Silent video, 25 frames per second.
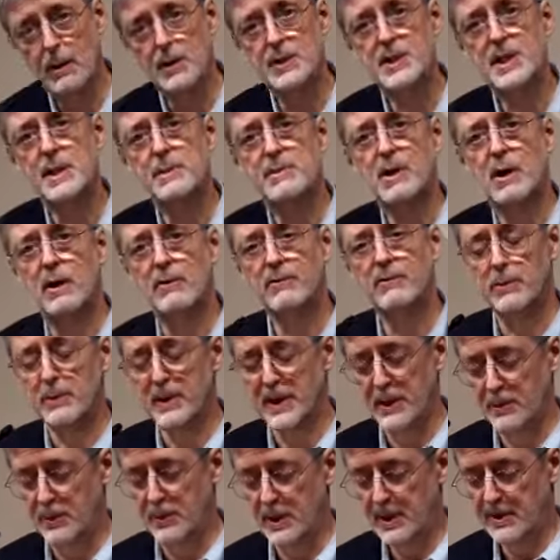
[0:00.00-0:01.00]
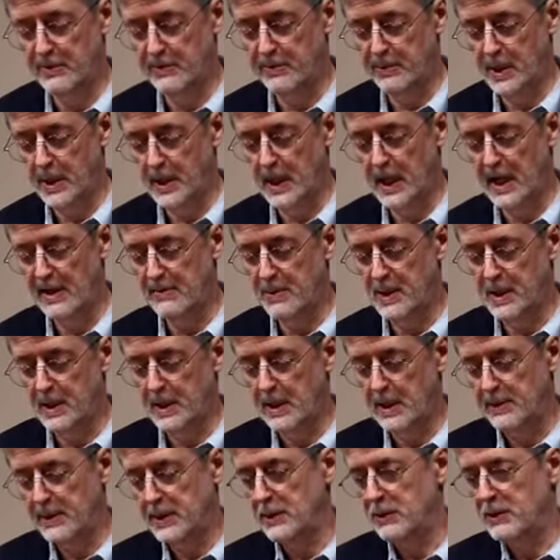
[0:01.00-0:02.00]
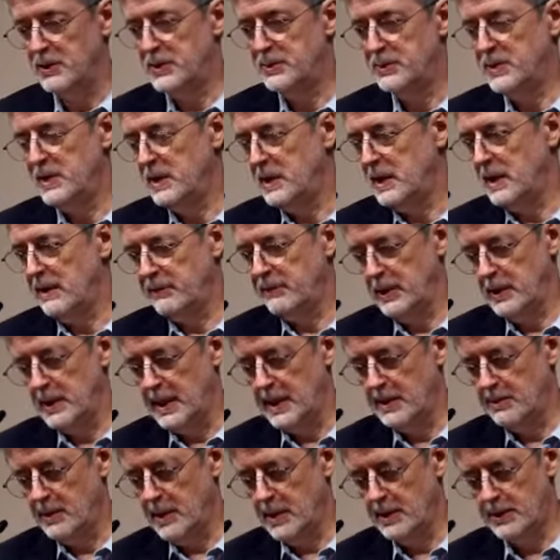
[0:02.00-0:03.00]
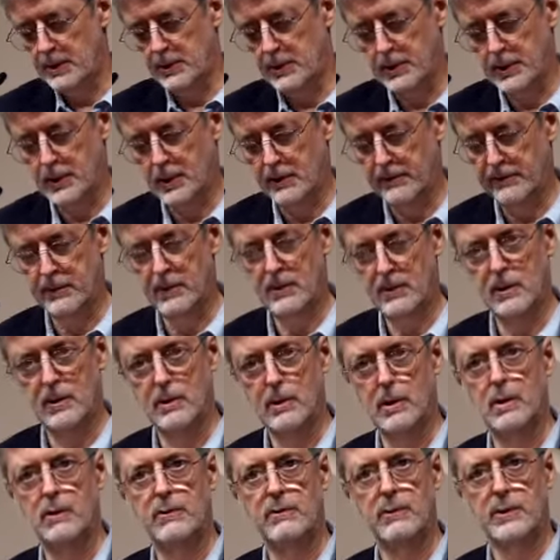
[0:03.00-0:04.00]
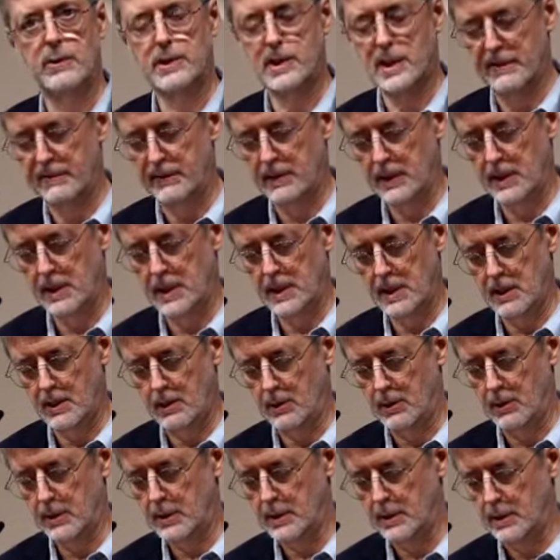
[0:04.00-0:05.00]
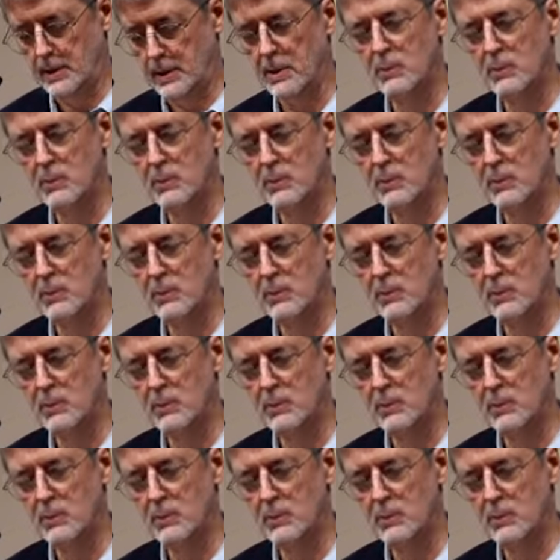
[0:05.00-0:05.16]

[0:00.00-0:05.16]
Well, it seems hard for me to believe, but I've been coming here to speak every 9 months or so for over 7 years.